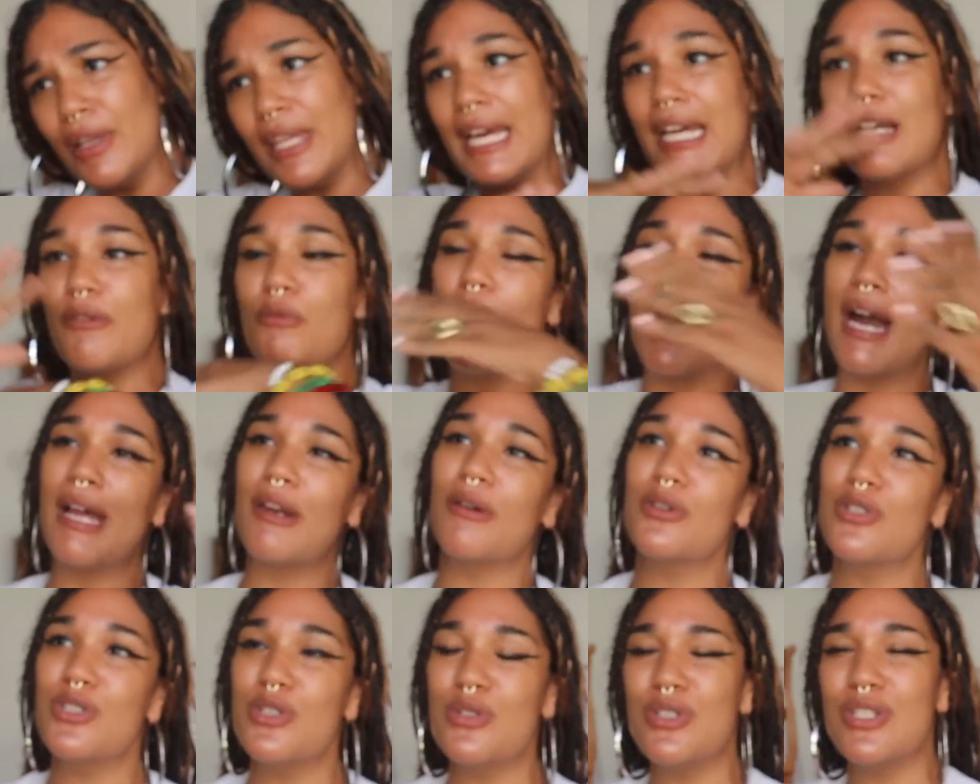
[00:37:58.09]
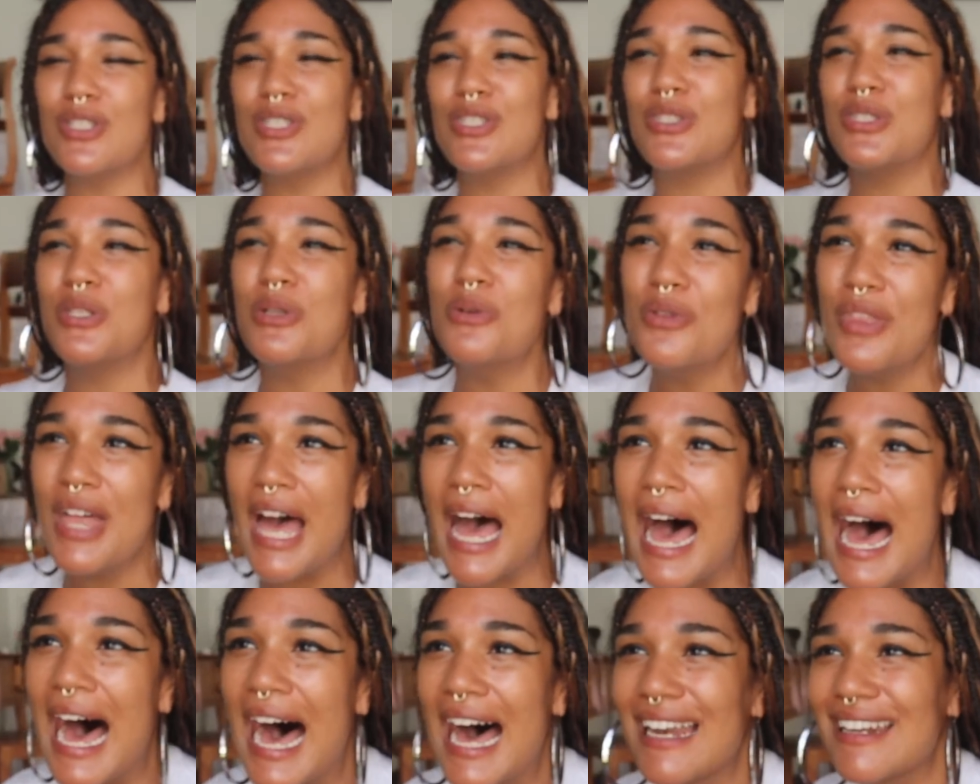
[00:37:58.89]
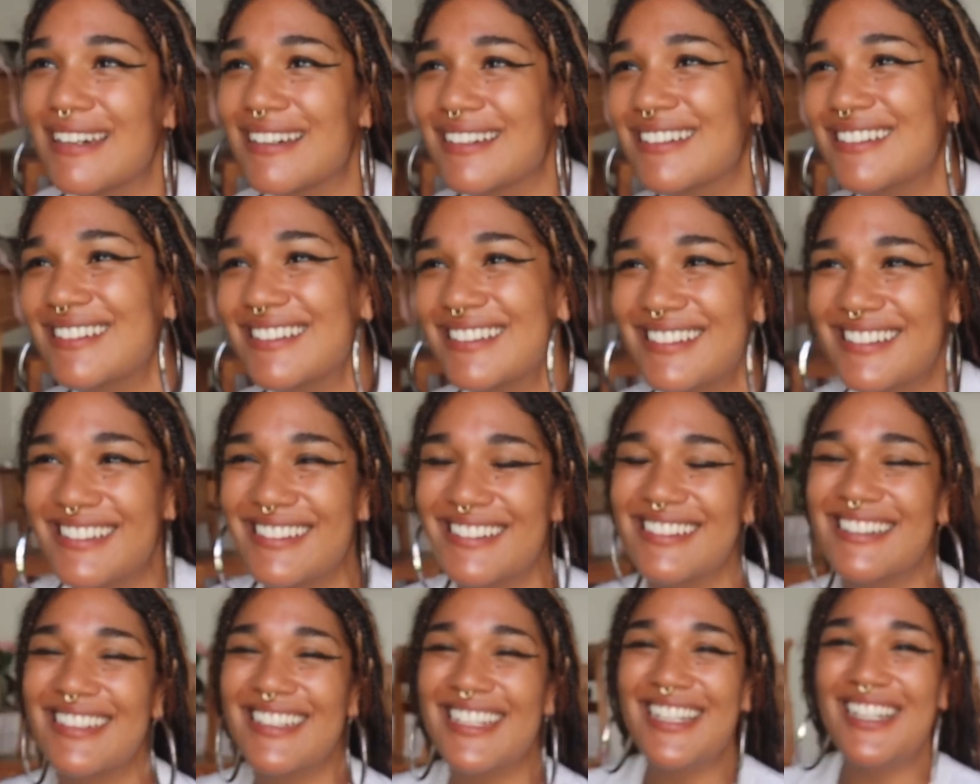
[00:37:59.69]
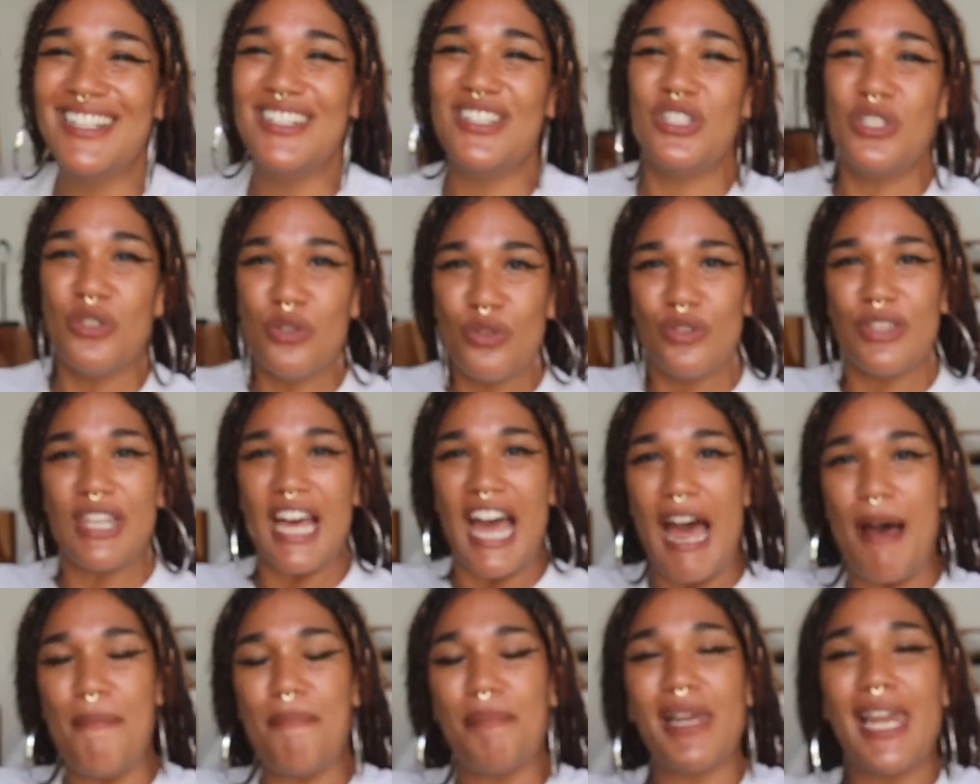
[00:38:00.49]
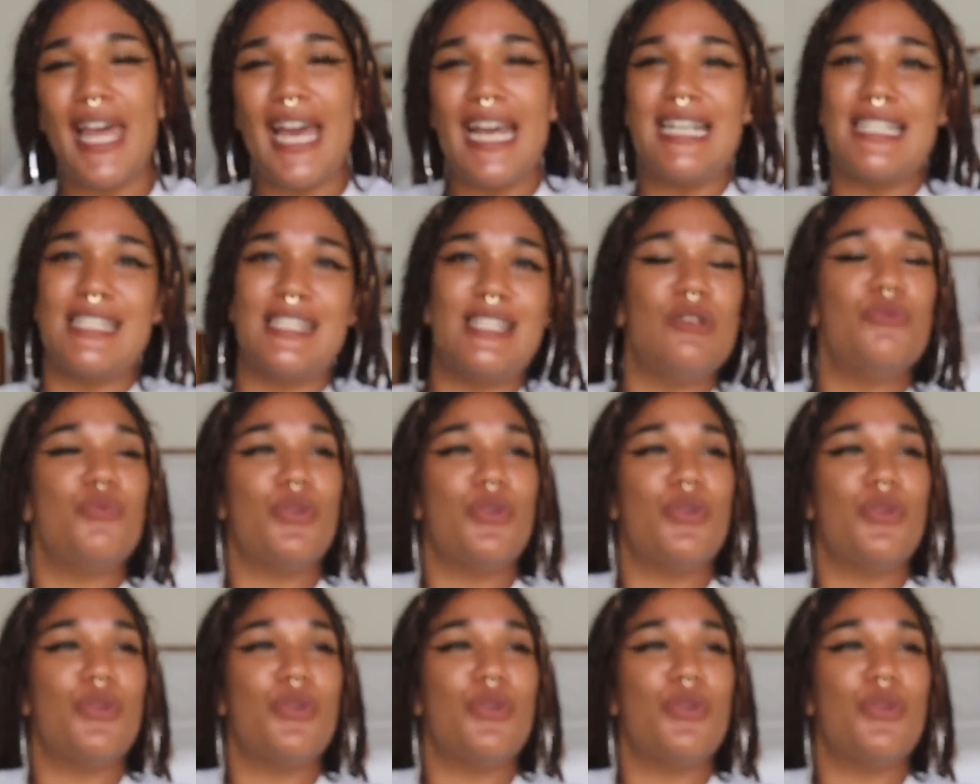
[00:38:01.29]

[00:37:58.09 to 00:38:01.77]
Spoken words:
Like, why don't you just do that? Do that. Play.